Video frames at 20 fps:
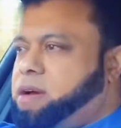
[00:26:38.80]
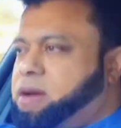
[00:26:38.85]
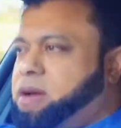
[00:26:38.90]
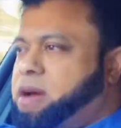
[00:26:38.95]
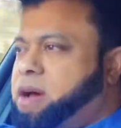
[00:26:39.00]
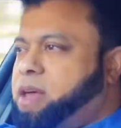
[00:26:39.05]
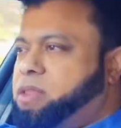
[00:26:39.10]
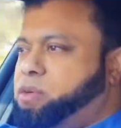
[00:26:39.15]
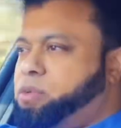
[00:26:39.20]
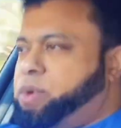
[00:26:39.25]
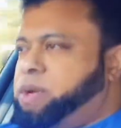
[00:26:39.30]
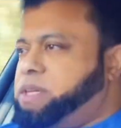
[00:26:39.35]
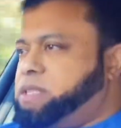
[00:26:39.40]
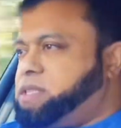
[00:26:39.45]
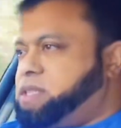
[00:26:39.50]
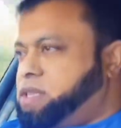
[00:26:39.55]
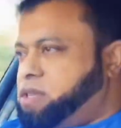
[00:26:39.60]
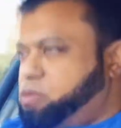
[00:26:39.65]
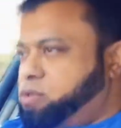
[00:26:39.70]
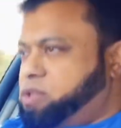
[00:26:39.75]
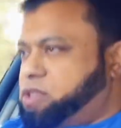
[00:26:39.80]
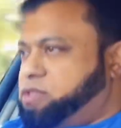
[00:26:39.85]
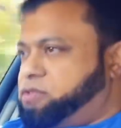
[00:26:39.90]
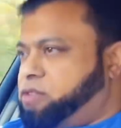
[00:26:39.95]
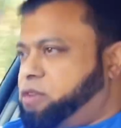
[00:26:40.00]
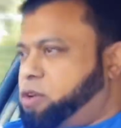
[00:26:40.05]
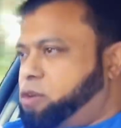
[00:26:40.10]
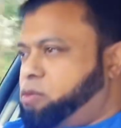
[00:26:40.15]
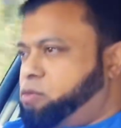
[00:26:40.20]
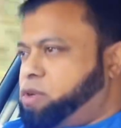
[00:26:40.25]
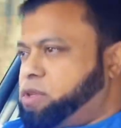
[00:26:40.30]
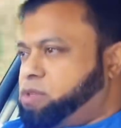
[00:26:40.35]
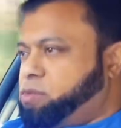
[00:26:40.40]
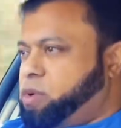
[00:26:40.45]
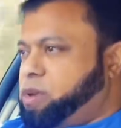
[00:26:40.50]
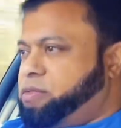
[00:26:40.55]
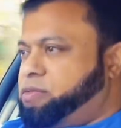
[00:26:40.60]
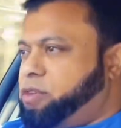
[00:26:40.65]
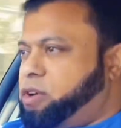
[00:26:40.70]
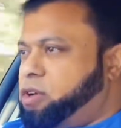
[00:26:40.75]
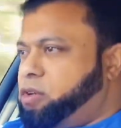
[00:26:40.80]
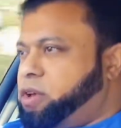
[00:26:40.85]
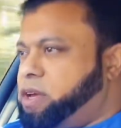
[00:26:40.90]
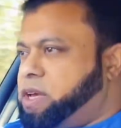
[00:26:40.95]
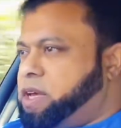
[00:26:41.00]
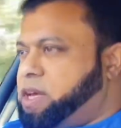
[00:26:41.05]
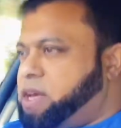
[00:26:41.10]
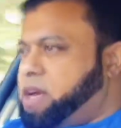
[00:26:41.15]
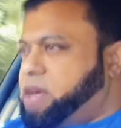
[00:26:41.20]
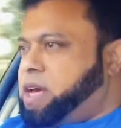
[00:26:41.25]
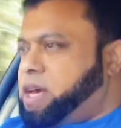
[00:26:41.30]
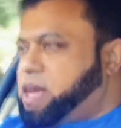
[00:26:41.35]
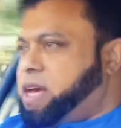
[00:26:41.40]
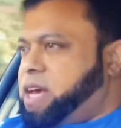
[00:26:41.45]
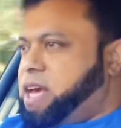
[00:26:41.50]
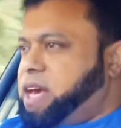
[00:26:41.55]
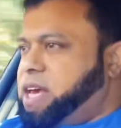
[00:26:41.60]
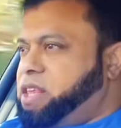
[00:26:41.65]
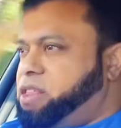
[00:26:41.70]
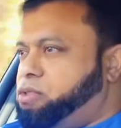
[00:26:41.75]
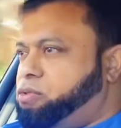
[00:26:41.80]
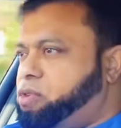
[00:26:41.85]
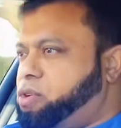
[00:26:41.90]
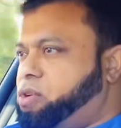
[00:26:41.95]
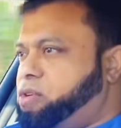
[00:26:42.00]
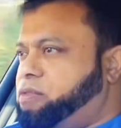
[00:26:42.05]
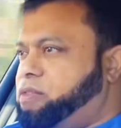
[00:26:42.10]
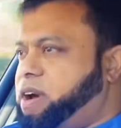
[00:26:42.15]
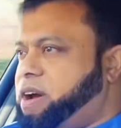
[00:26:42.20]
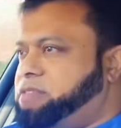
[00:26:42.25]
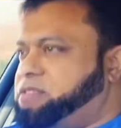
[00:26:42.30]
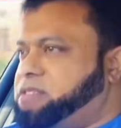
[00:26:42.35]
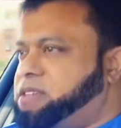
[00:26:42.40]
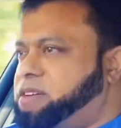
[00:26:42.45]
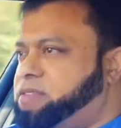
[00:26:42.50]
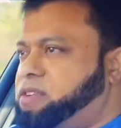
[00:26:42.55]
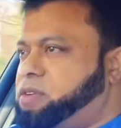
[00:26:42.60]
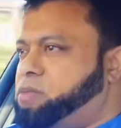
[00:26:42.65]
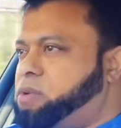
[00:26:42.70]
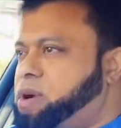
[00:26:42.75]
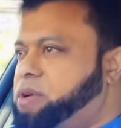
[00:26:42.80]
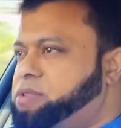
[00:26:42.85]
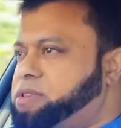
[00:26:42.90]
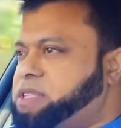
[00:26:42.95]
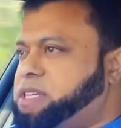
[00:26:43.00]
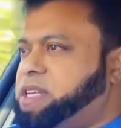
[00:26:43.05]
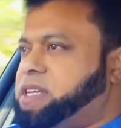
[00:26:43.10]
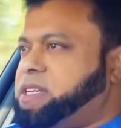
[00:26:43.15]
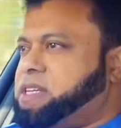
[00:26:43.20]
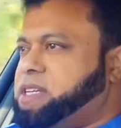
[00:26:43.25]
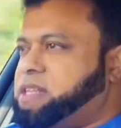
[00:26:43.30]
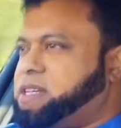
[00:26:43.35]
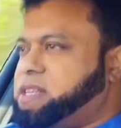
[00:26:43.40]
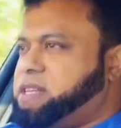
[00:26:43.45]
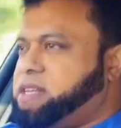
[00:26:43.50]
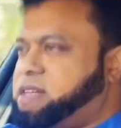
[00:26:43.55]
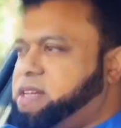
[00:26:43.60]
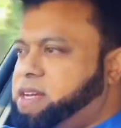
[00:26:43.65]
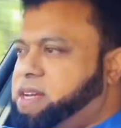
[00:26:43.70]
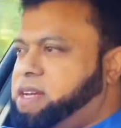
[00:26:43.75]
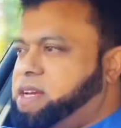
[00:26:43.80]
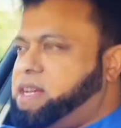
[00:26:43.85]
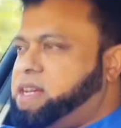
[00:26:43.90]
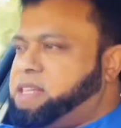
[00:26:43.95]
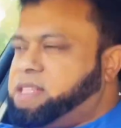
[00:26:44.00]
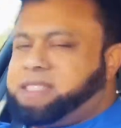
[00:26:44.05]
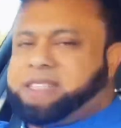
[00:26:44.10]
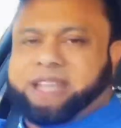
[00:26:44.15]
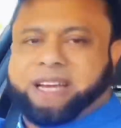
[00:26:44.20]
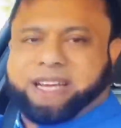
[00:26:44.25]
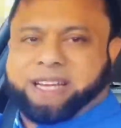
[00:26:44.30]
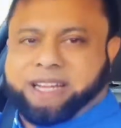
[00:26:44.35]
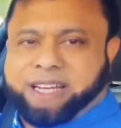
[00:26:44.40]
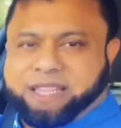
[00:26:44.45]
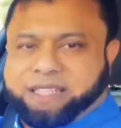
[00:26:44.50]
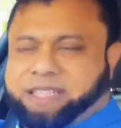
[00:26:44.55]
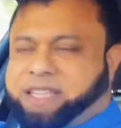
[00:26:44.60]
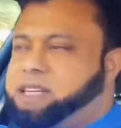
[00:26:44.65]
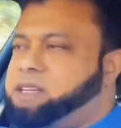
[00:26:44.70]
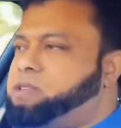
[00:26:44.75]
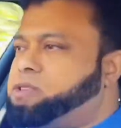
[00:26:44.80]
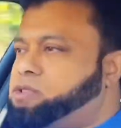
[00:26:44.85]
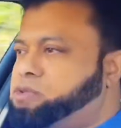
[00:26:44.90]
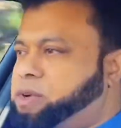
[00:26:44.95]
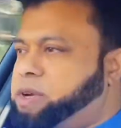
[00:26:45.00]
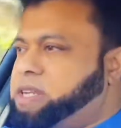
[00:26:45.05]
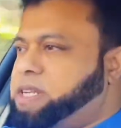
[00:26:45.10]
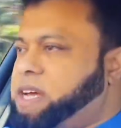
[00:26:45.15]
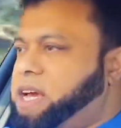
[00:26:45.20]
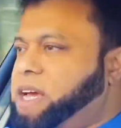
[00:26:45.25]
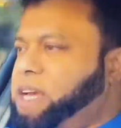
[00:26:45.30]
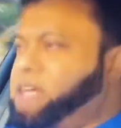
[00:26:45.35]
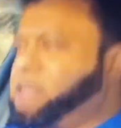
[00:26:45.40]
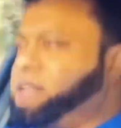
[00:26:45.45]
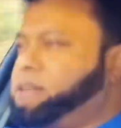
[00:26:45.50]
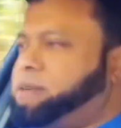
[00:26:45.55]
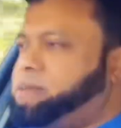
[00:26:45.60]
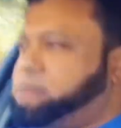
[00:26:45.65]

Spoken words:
Otherwise, you just follow. What are you following? A3057. Where is it? Second exit, straight ahead.